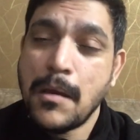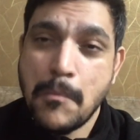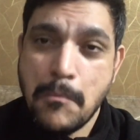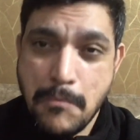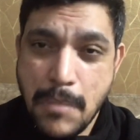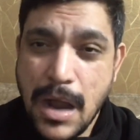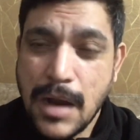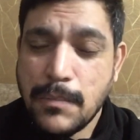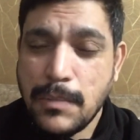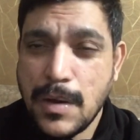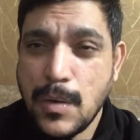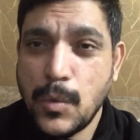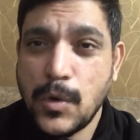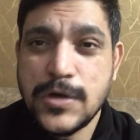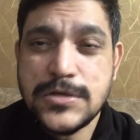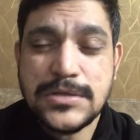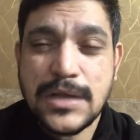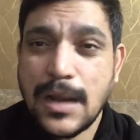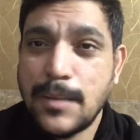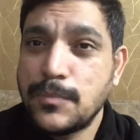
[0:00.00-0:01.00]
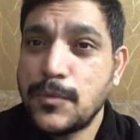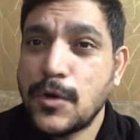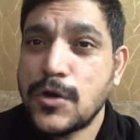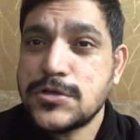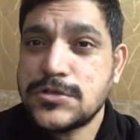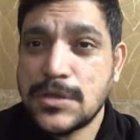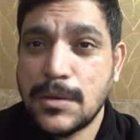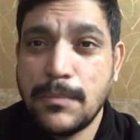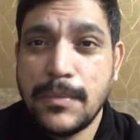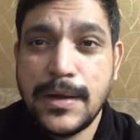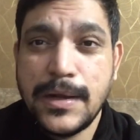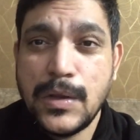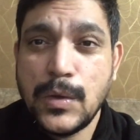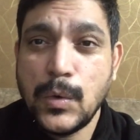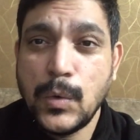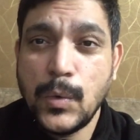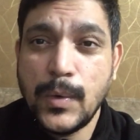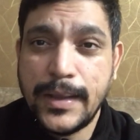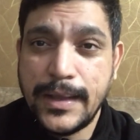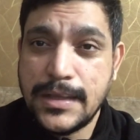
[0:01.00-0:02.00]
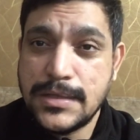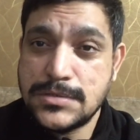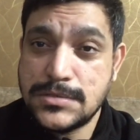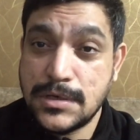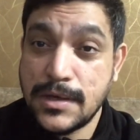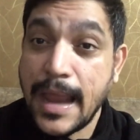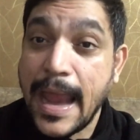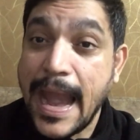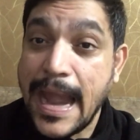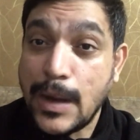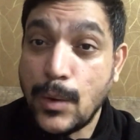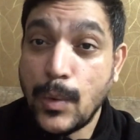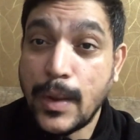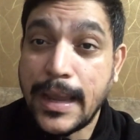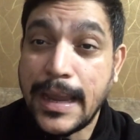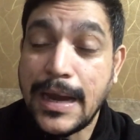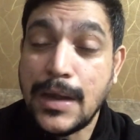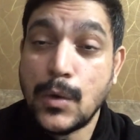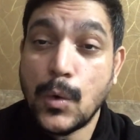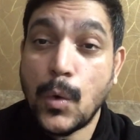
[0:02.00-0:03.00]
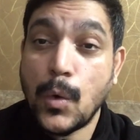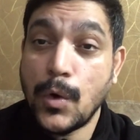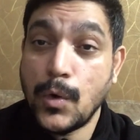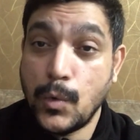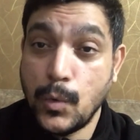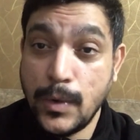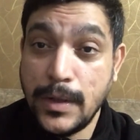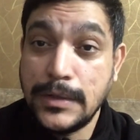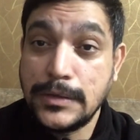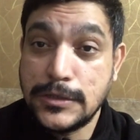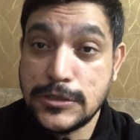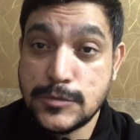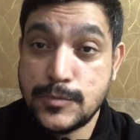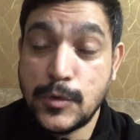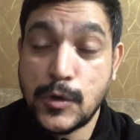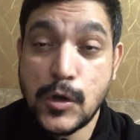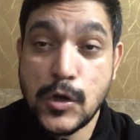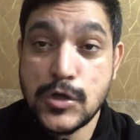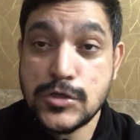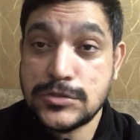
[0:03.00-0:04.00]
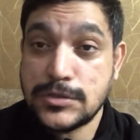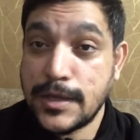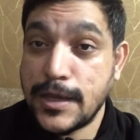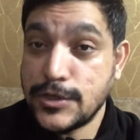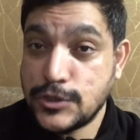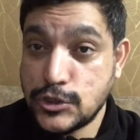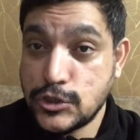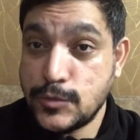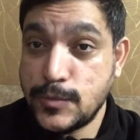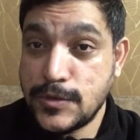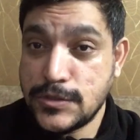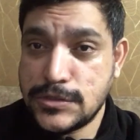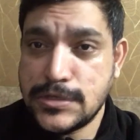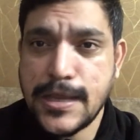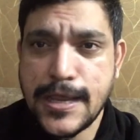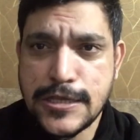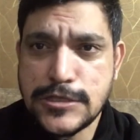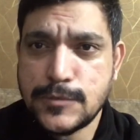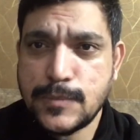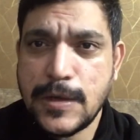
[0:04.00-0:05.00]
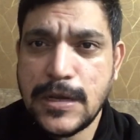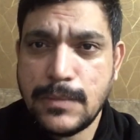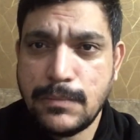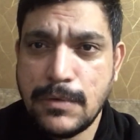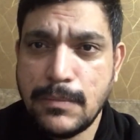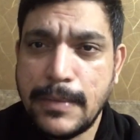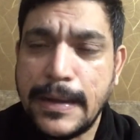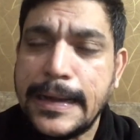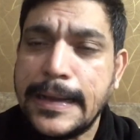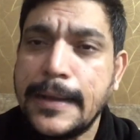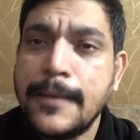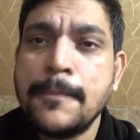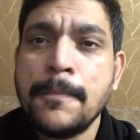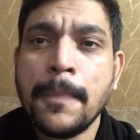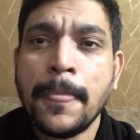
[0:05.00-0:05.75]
Mark my words, I'm not somebody who is an advocate or doing this because HSBC has paid me money.